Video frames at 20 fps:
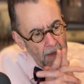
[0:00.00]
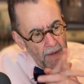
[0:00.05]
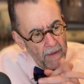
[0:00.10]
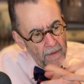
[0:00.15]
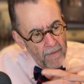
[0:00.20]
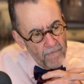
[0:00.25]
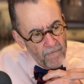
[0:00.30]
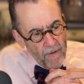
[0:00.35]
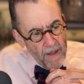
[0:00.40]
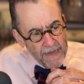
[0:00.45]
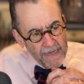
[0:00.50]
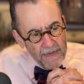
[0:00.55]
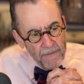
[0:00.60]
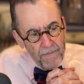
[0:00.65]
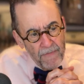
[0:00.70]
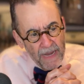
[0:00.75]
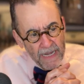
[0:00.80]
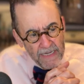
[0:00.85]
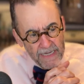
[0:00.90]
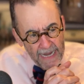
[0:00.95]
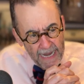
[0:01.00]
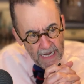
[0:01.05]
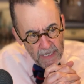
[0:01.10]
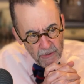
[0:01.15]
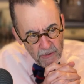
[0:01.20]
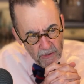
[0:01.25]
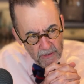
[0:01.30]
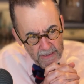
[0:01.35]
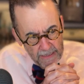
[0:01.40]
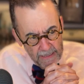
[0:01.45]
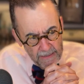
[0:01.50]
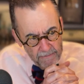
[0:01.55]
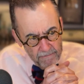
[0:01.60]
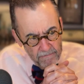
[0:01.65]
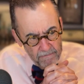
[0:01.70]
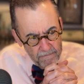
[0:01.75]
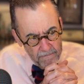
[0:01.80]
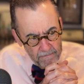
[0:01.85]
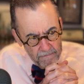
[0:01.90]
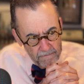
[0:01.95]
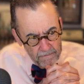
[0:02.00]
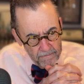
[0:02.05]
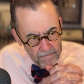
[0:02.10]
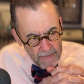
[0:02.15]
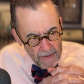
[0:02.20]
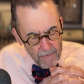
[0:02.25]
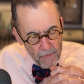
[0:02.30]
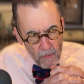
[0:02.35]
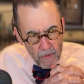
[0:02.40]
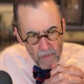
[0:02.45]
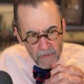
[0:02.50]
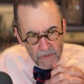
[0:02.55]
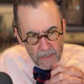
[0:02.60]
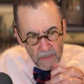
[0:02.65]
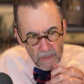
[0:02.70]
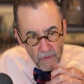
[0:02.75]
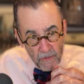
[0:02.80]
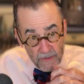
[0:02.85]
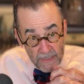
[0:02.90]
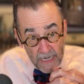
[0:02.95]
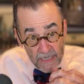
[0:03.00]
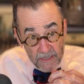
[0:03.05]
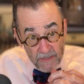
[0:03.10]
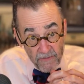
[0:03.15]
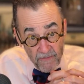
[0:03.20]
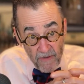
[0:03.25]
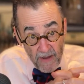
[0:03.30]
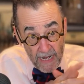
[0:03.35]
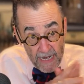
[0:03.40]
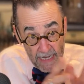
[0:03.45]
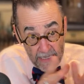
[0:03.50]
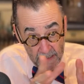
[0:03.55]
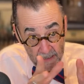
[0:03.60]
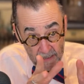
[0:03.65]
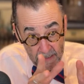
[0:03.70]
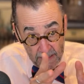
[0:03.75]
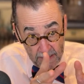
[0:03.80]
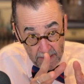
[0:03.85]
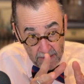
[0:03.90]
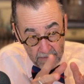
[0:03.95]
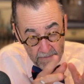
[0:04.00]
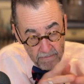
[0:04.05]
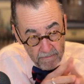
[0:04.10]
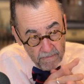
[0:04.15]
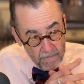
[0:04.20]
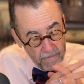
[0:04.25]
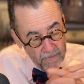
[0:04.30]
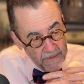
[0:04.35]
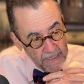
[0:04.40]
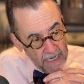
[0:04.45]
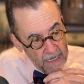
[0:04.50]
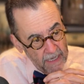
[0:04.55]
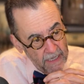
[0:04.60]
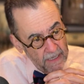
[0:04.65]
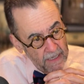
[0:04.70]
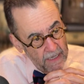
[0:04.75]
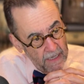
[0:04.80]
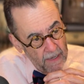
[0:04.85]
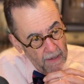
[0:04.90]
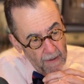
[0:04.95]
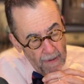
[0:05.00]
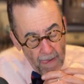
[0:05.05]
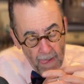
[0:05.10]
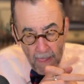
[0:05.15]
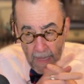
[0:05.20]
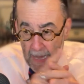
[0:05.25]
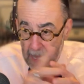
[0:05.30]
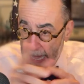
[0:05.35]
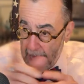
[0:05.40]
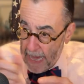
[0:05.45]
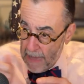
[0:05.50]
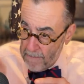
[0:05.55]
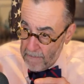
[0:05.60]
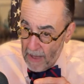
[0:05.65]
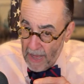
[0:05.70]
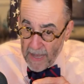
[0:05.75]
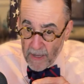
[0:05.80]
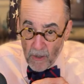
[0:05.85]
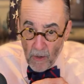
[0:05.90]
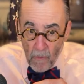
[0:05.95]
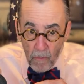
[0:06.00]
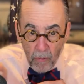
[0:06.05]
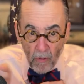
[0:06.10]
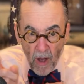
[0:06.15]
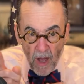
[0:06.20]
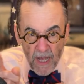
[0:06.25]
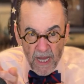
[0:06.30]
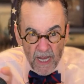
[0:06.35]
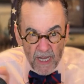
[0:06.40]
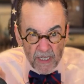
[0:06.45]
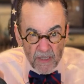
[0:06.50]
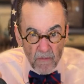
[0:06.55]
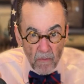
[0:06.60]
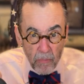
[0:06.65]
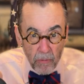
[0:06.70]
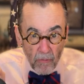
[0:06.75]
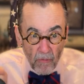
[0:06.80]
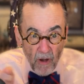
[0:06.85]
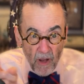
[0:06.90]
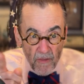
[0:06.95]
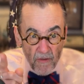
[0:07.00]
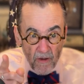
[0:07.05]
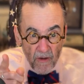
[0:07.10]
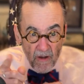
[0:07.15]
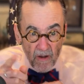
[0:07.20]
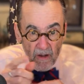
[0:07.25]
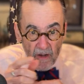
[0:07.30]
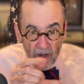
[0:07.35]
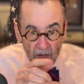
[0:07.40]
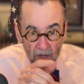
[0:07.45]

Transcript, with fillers: Frankie Pentangeli? Remember when he was going to testify in the, in the Senate? And Michael brought his brother?